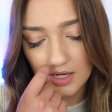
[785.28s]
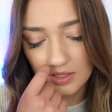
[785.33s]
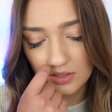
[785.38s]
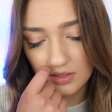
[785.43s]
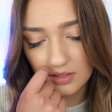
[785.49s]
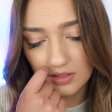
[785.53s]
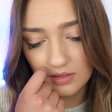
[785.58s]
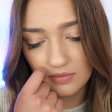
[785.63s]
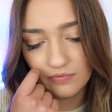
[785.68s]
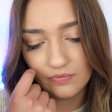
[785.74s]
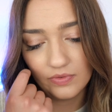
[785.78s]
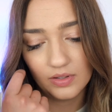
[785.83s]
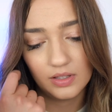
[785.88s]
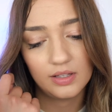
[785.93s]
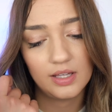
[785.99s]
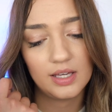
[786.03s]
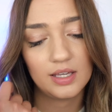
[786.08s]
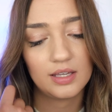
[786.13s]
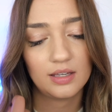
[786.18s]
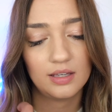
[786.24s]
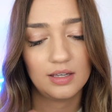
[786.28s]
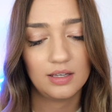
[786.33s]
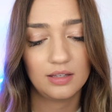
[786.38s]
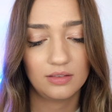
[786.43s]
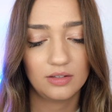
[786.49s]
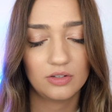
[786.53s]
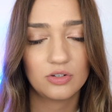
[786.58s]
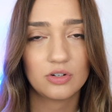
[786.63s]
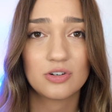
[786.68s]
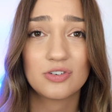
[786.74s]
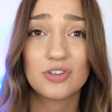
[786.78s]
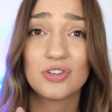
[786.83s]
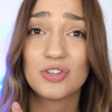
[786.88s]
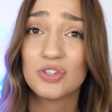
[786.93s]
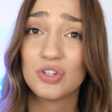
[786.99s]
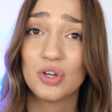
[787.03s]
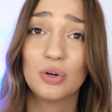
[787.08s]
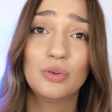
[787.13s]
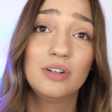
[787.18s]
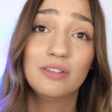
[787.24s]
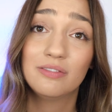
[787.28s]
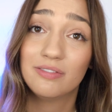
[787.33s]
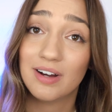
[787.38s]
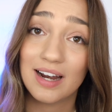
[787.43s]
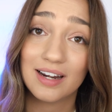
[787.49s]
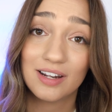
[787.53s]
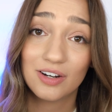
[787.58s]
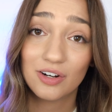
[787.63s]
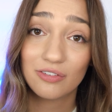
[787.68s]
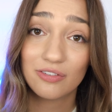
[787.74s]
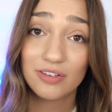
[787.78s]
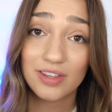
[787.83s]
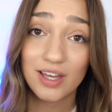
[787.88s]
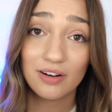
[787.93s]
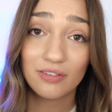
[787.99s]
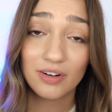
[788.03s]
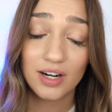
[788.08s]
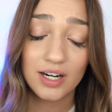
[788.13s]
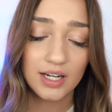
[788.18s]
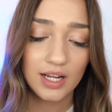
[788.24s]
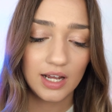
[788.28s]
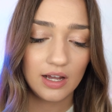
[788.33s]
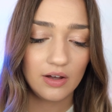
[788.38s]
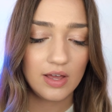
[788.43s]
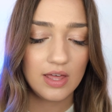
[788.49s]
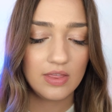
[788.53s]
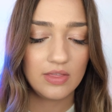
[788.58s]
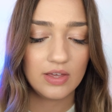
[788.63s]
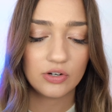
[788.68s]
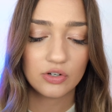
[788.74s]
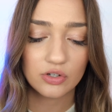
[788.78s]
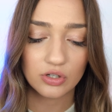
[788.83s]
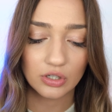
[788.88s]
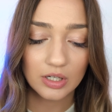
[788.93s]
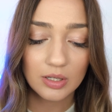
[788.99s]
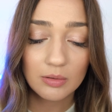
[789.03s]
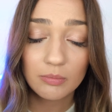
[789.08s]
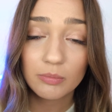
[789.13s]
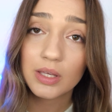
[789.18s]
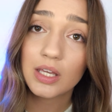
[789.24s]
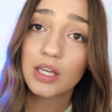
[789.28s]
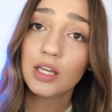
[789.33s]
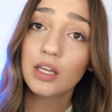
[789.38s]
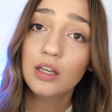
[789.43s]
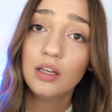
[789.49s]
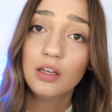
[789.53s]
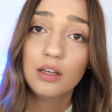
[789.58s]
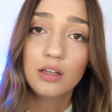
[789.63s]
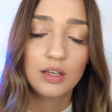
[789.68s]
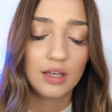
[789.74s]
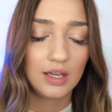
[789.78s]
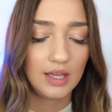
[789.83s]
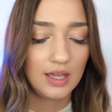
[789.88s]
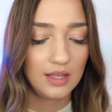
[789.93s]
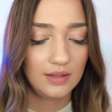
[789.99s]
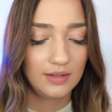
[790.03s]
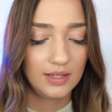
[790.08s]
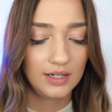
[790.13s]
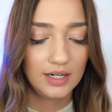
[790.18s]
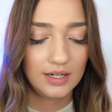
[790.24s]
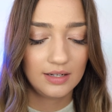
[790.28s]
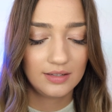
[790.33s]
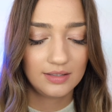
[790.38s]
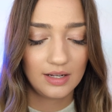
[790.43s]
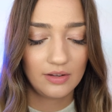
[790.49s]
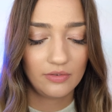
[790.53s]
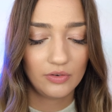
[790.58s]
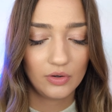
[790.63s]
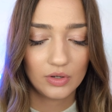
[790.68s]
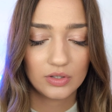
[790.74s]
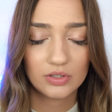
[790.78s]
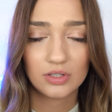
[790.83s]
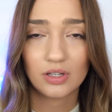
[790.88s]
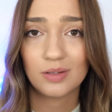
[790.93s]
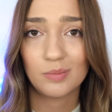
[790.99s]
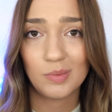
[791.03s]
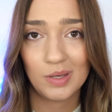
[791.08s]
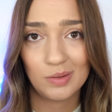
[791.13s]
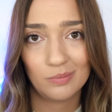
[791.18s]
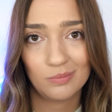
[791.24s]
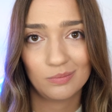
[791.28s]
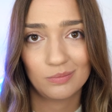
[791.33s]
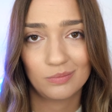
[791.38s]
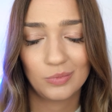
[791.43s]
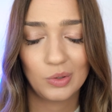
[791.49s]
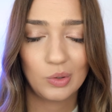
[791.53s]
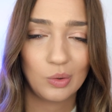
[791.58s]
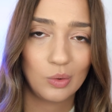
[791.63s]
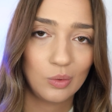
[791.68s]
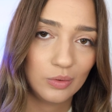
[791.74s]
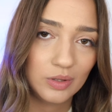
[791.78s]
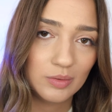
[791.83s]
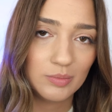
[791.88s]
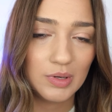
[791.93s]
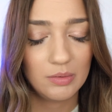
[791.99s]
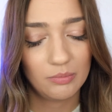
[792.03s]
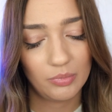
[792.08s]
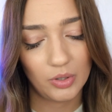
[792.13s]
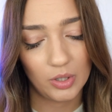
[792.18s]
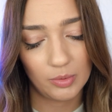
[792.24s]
I just feel like the church is so divided over that right now, and they shouldn't be, and they need to stay focused on the main goal and main